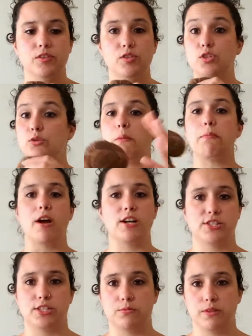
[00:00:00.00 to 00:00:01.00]
do a
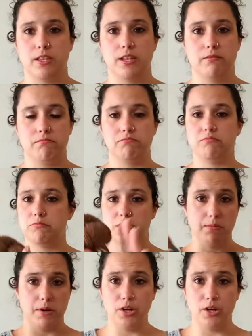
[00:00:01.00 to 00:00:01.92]
project with it, some